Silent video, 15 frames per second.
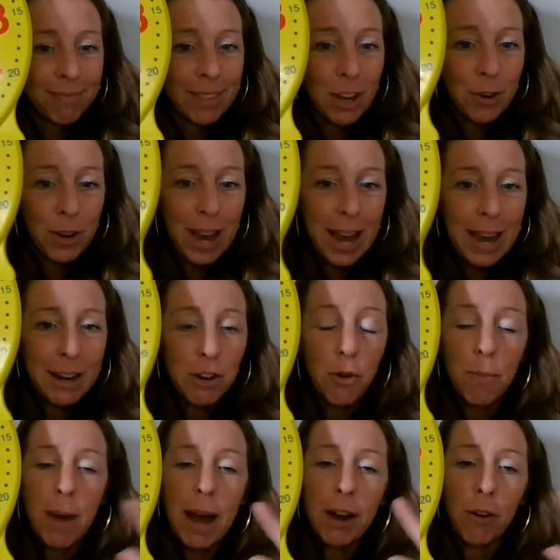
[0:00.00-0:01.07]
Okay, no
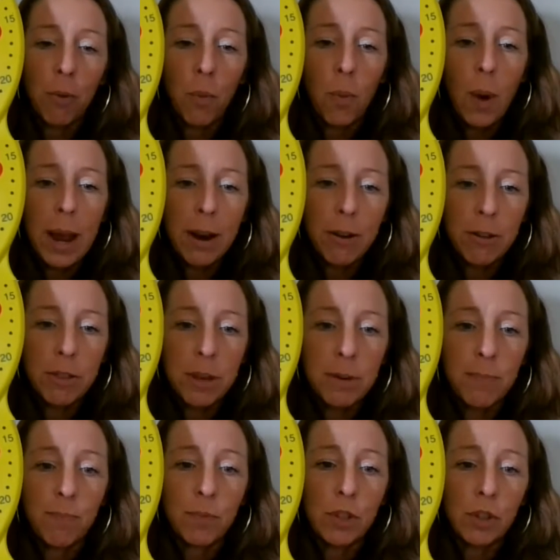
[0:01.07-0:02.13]
matter where
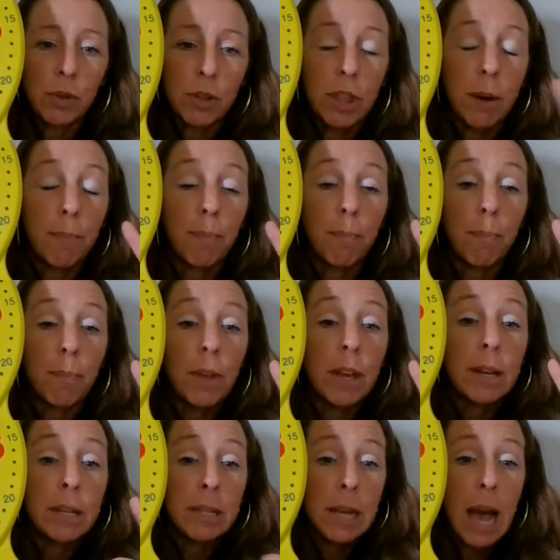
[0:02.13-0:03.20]
the
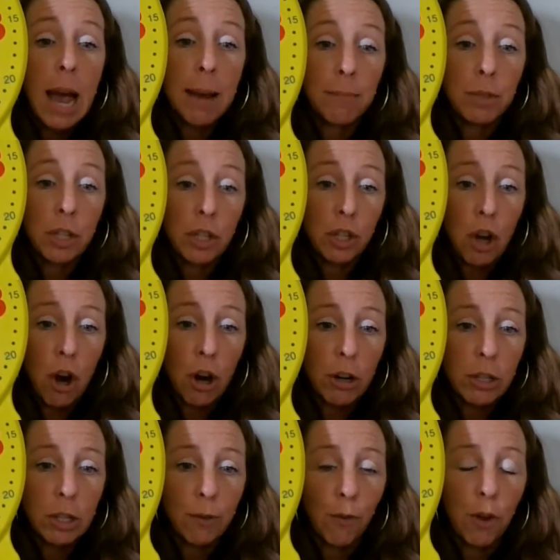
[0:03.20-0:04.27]
time
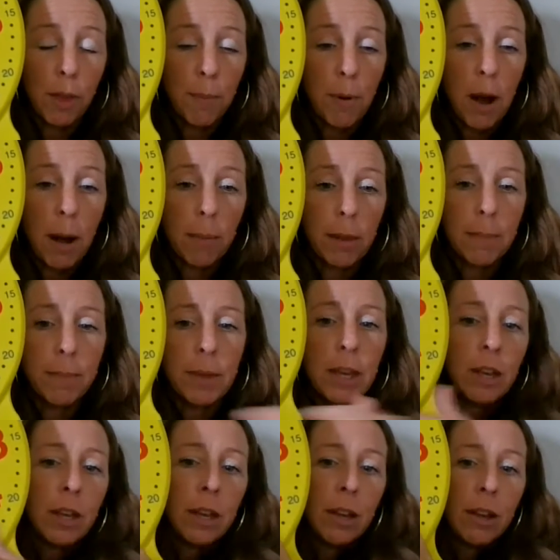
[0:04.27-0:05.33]
starts for the problem,
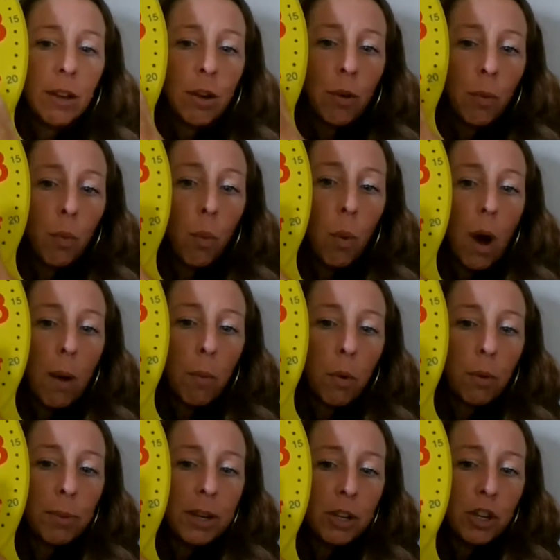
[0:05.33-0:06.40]
what
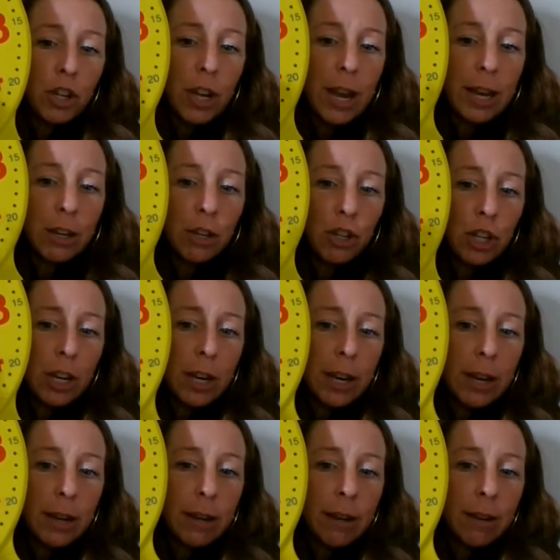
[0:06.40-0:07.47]
will be
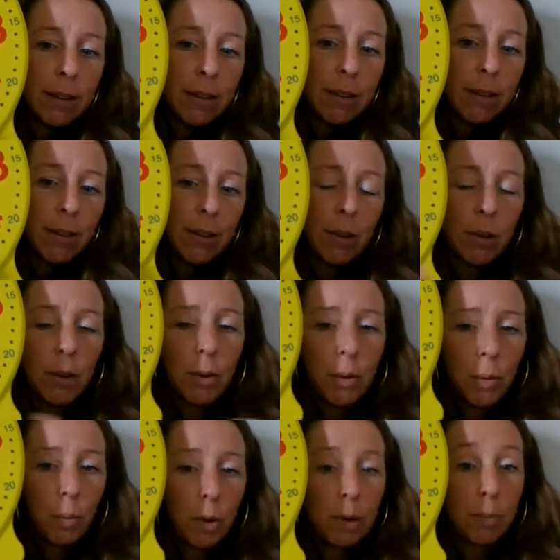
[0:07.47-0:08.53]
changing
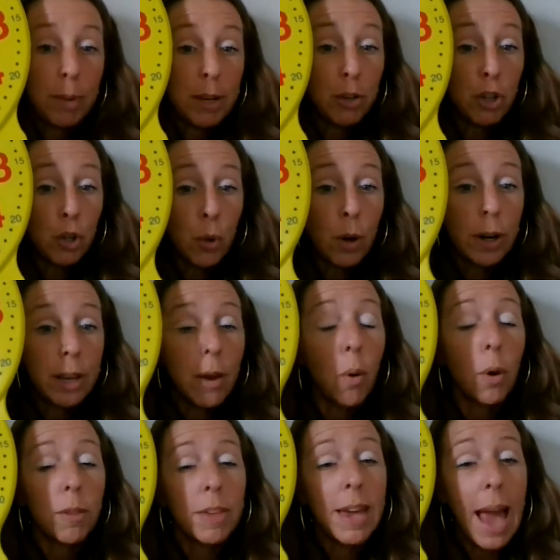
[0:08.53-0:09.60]
will be Shorty,
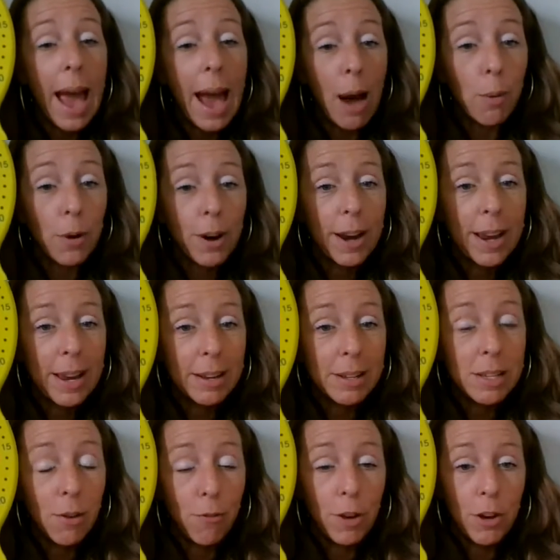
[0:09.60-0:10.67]
or the hour hand,
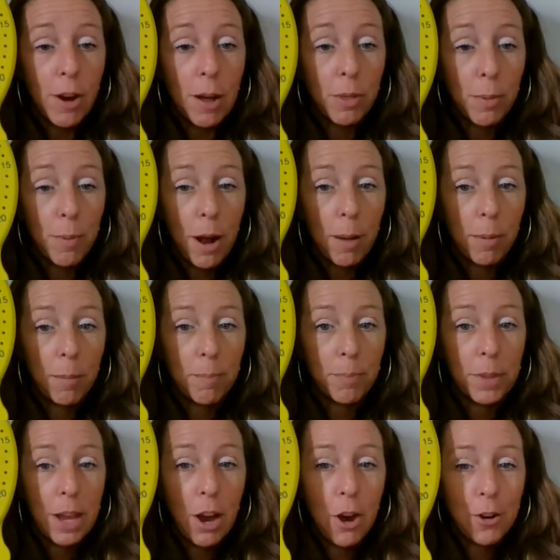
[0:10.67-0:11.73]
to figure out the problem.
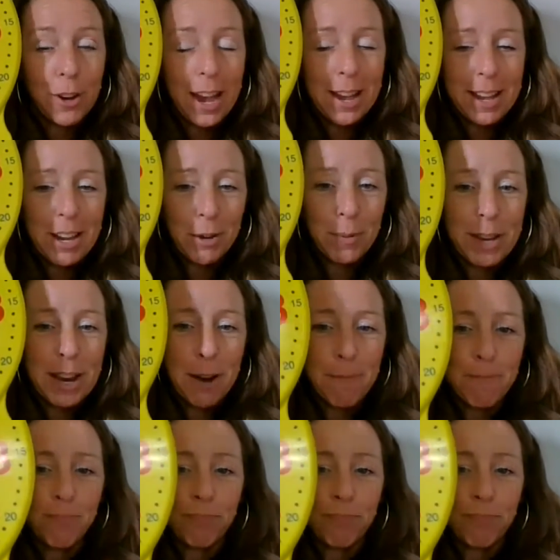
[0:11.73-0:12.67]
Okay, here we go.